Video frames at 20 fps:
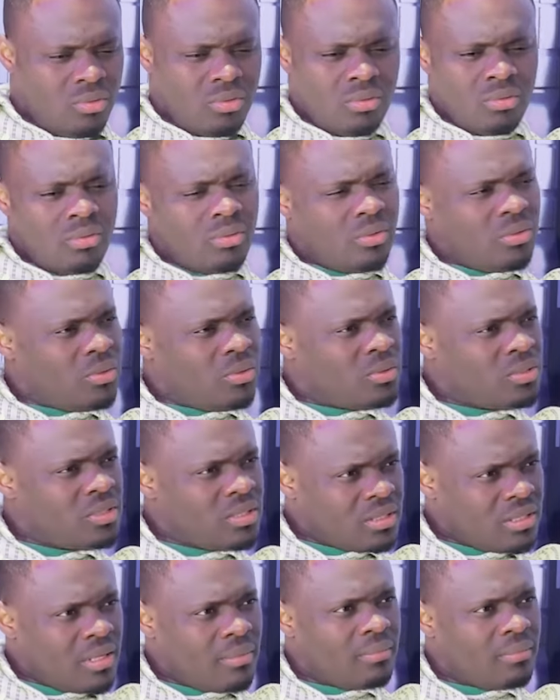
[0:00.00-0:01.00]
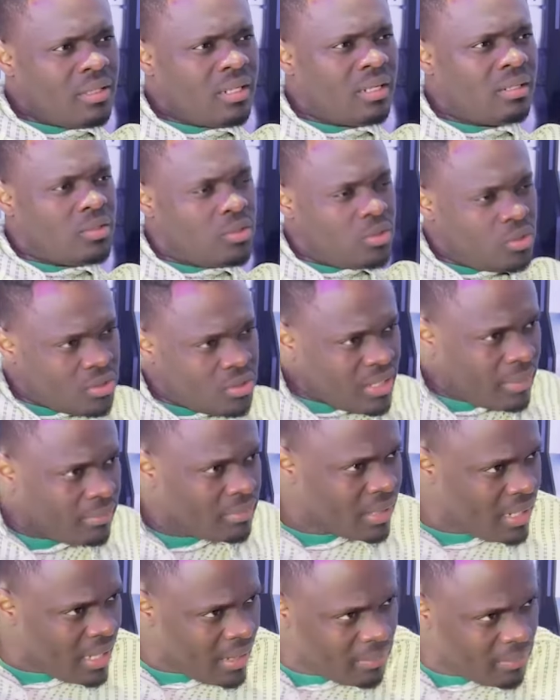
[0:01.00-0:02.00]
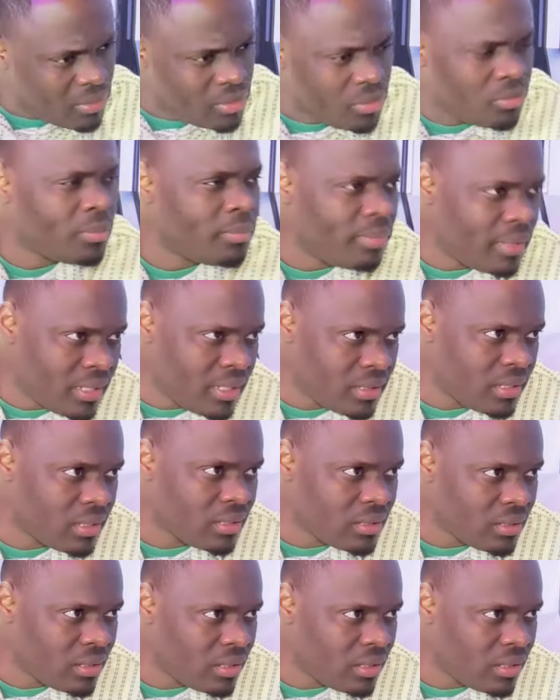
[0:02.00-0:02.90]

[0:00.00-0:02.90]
You use something up, you should replace it.